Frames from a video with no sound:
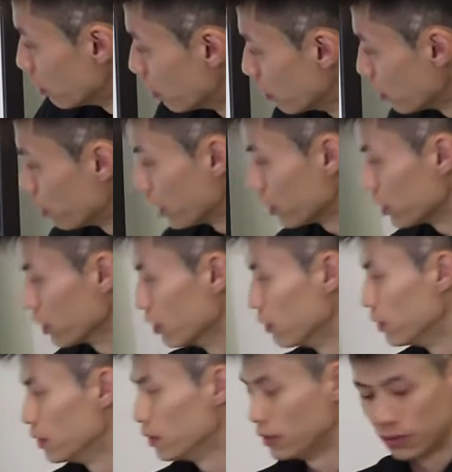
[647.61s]
Forward pressure.
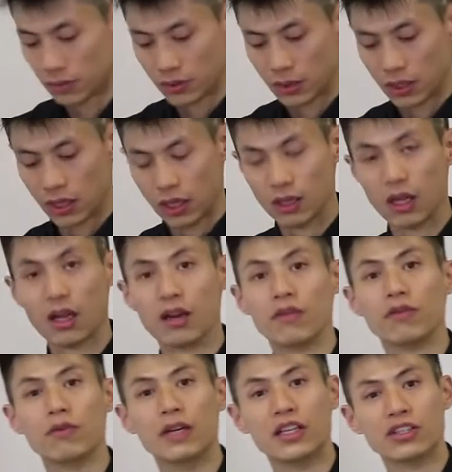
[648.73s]
A lot
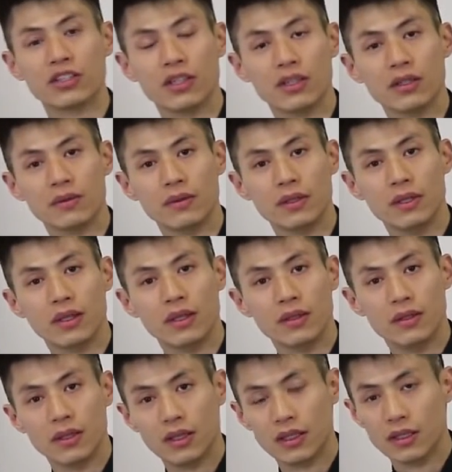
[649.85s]
of Wing Chun
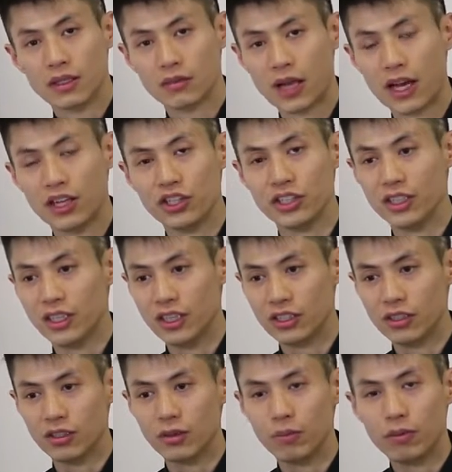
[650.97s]
strategy
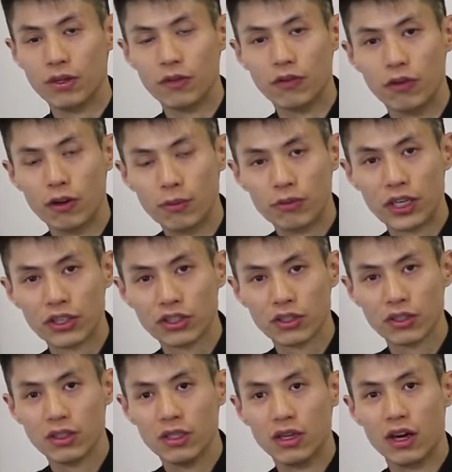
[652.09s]
is to put forward
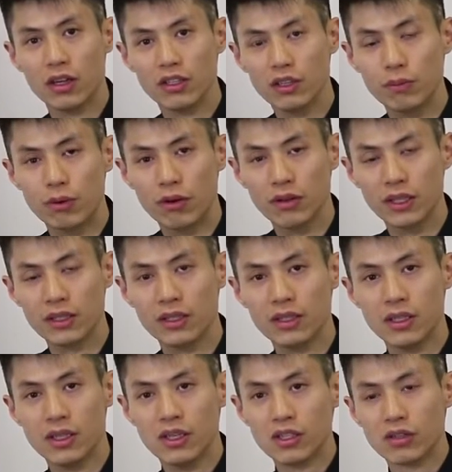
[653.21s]
pressure on the opponent
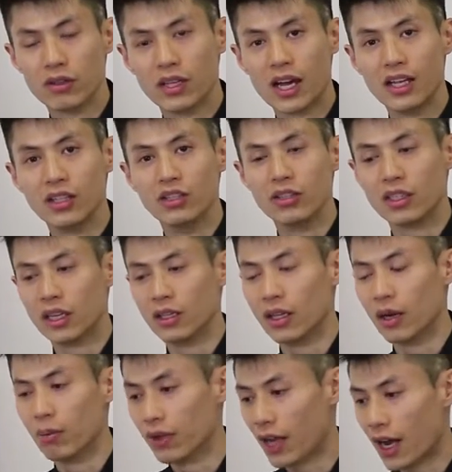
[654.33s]
so that you can
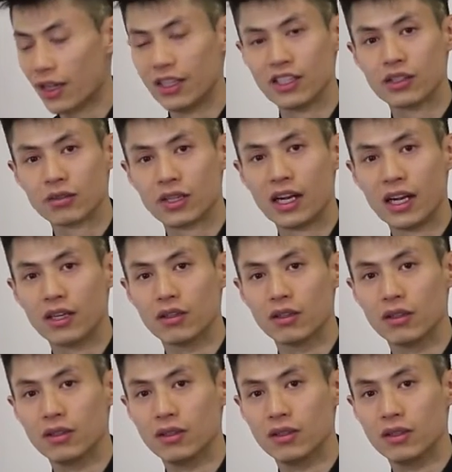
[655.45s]
apply this
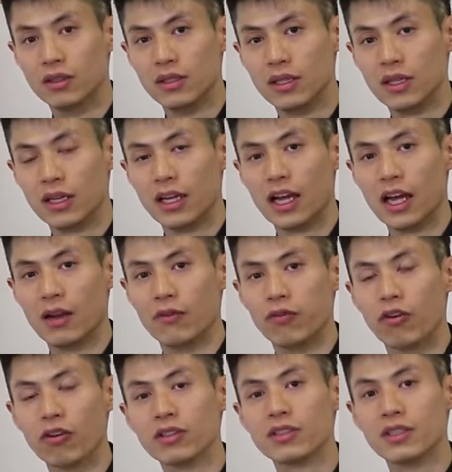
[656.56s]
triangle and
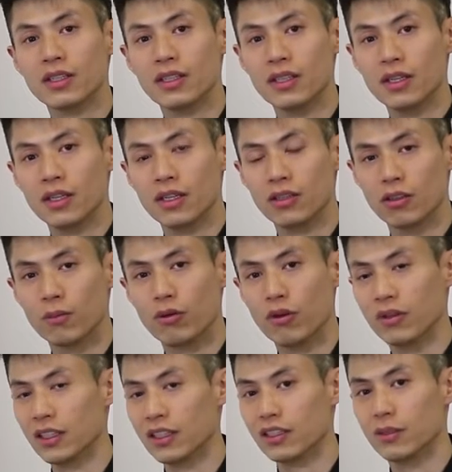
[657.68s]
force your
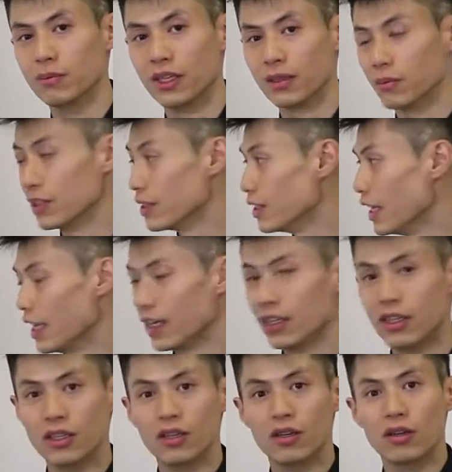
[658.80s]
opponent to make a
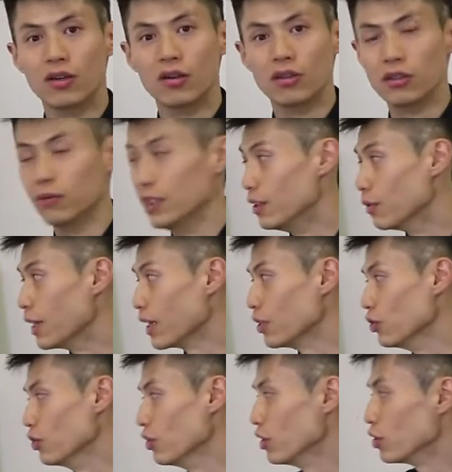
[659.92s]
mistake or to
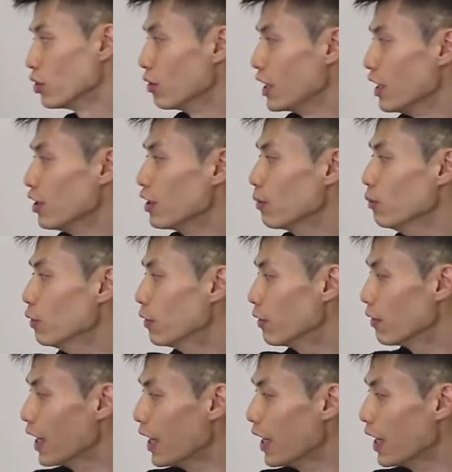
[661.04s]
redirect you so that you can move